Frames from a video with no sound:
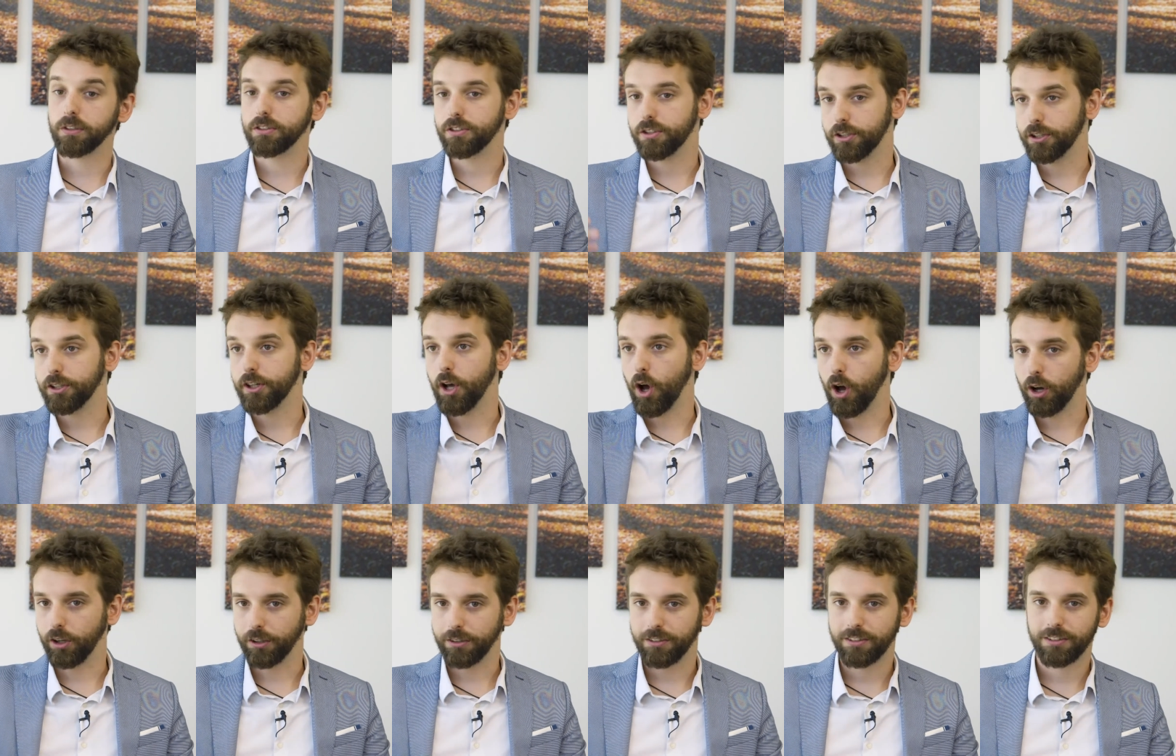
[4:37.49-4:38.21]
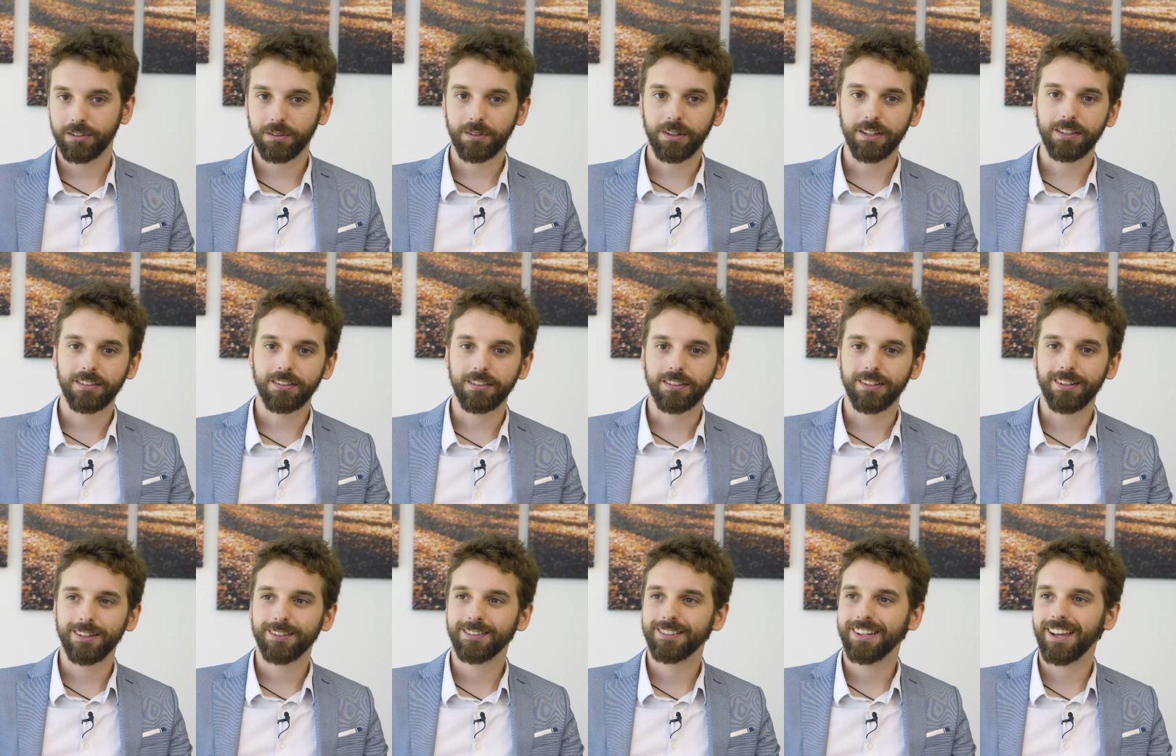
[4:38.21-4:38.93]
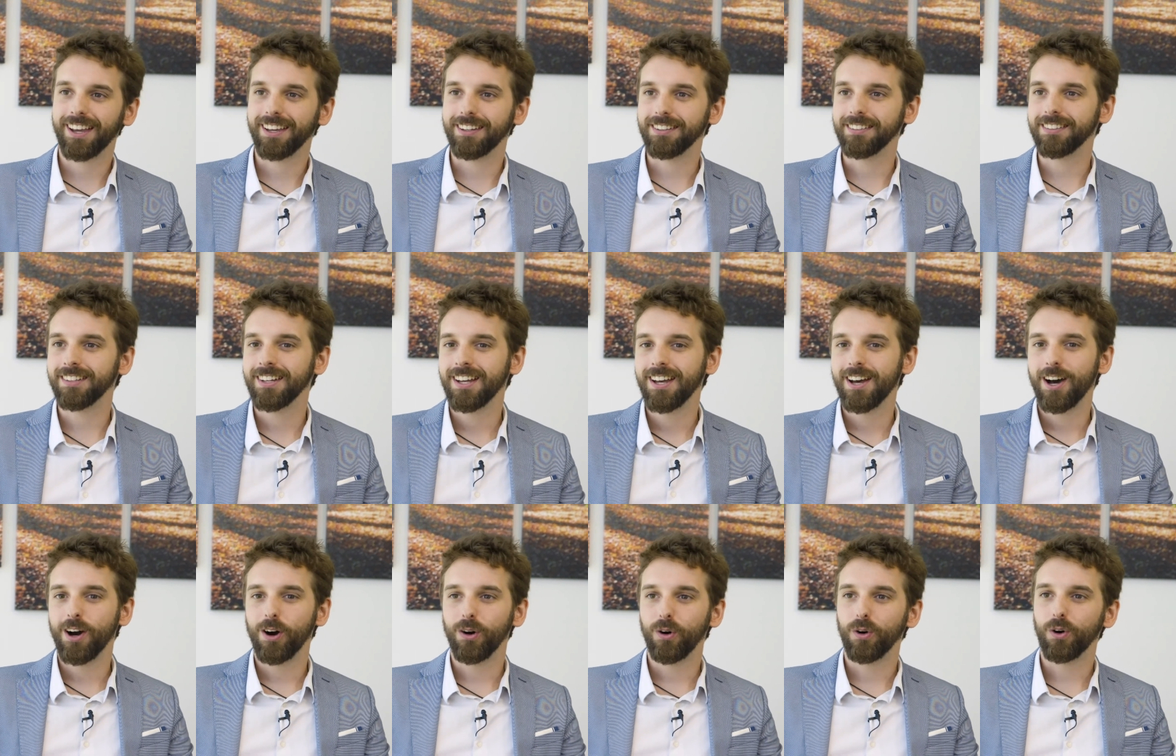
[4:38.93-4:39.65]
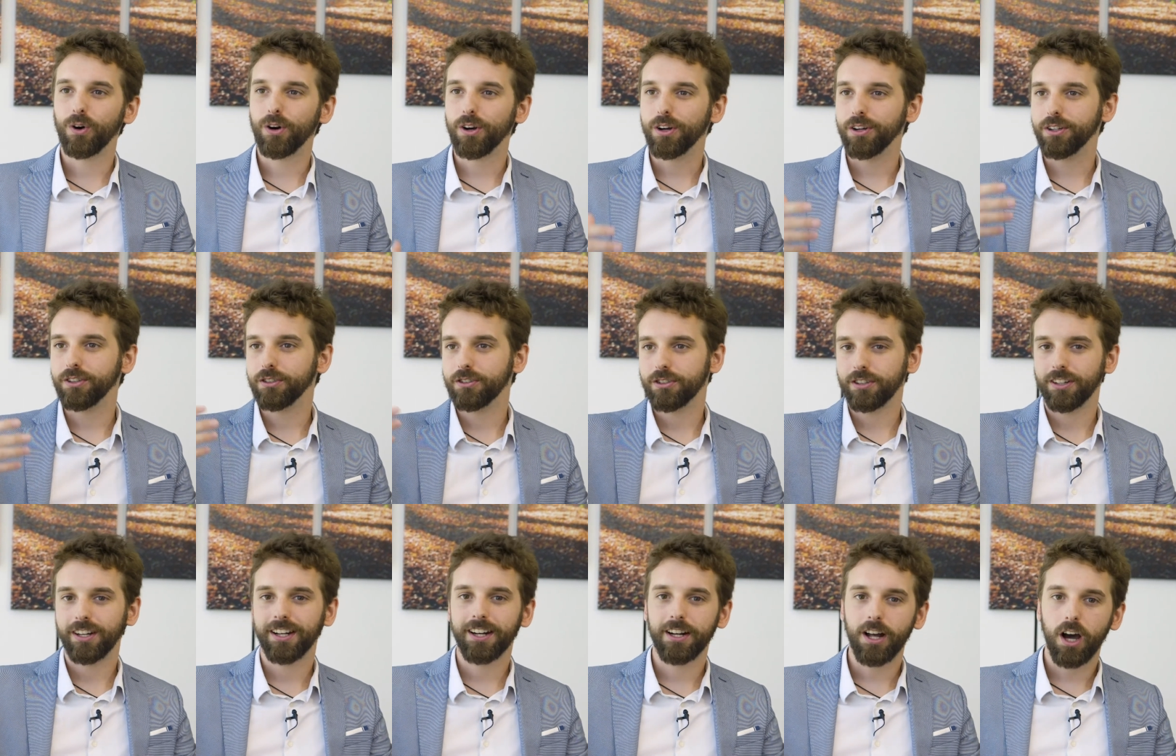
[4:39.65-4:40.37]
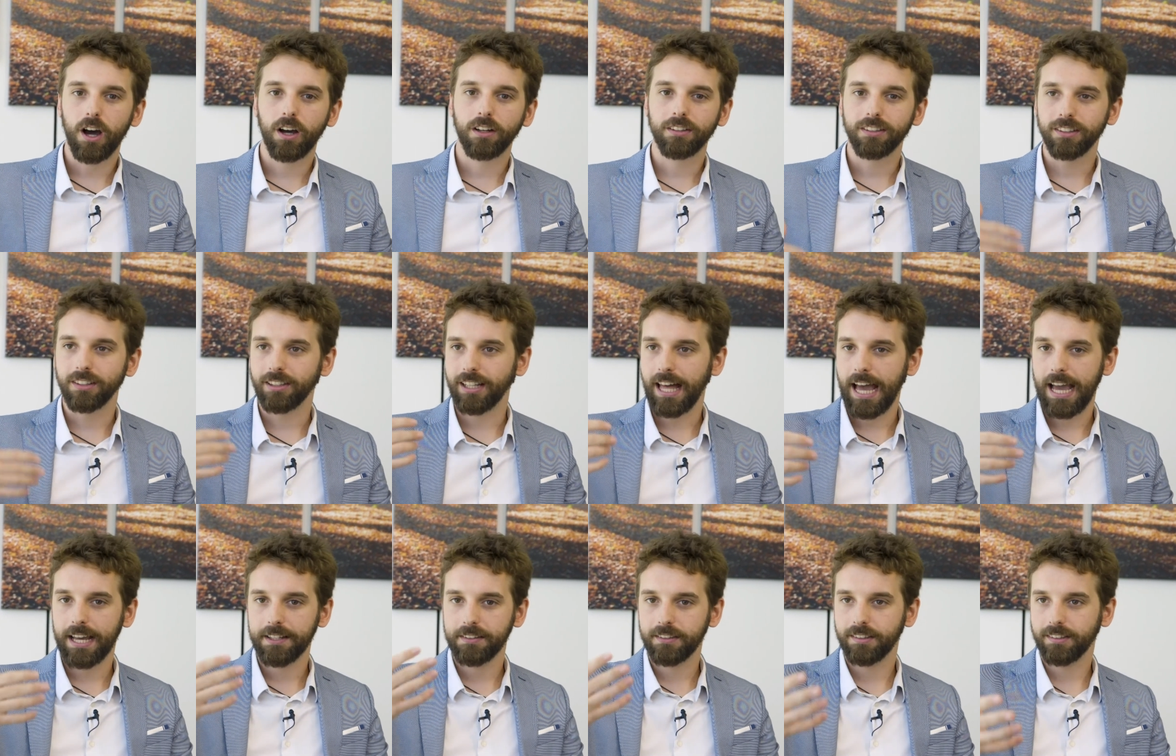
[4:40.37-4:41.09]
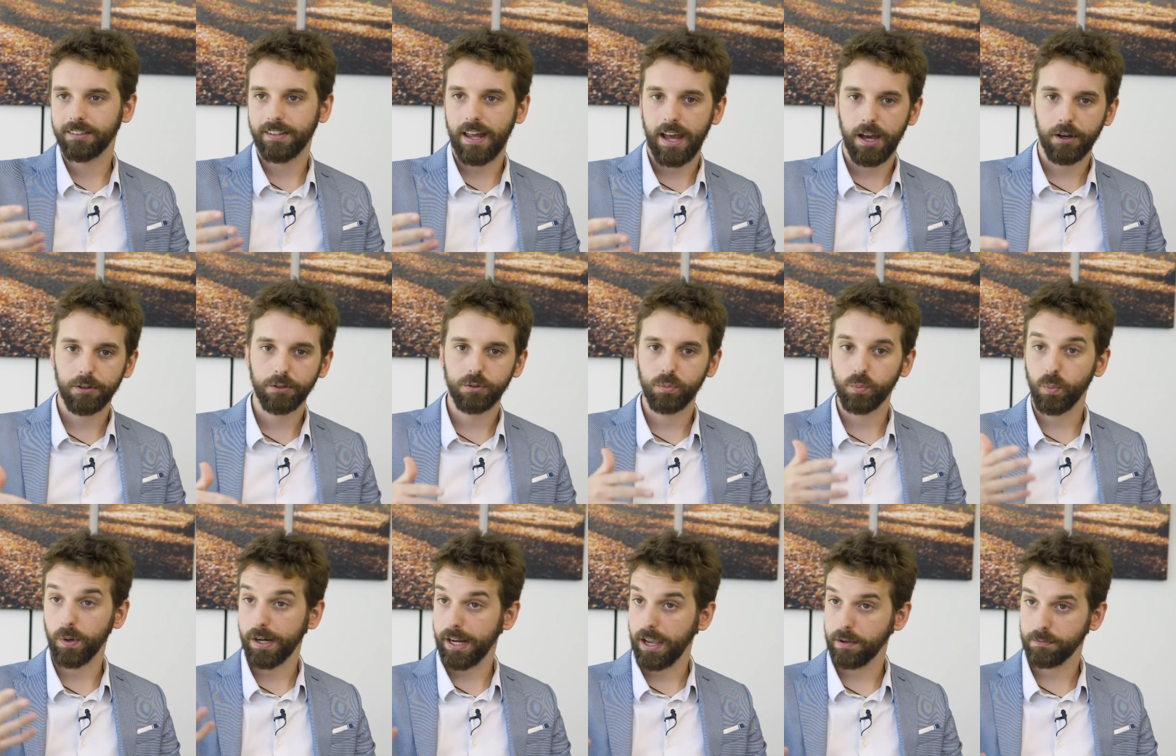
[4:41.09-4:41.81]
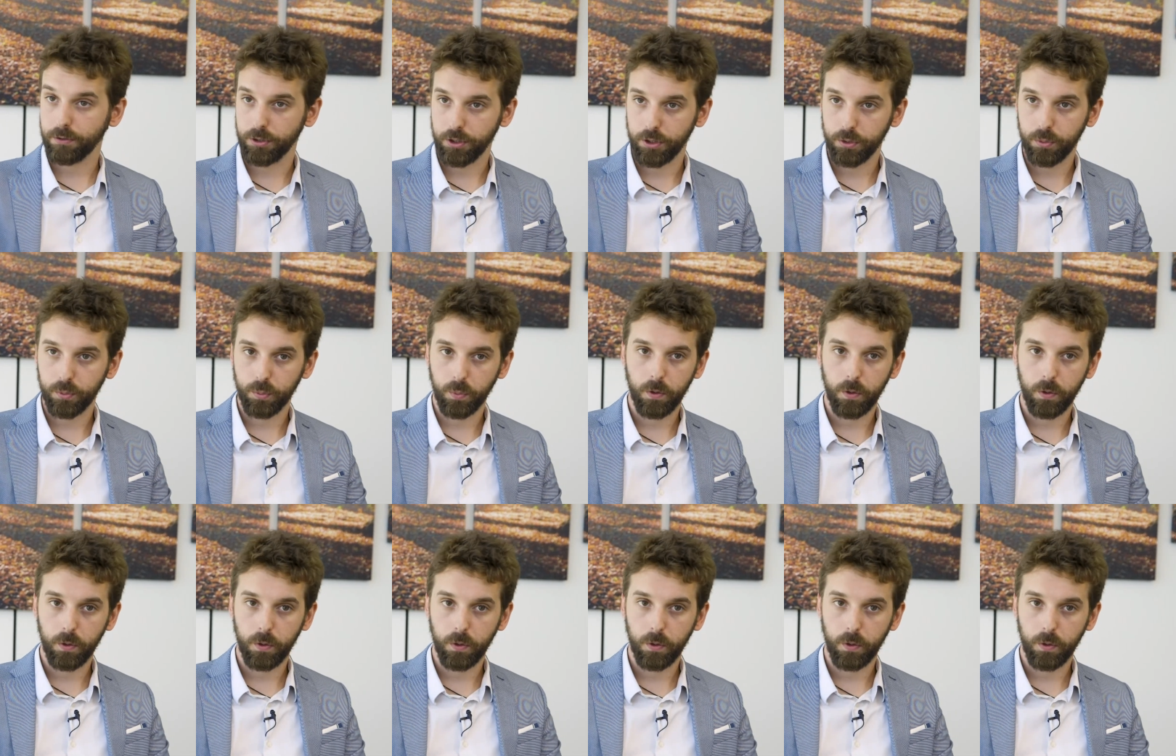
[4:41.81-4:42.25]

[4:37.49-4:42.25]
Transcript: turn on screens in this case, or turning on lights, sound, whatever you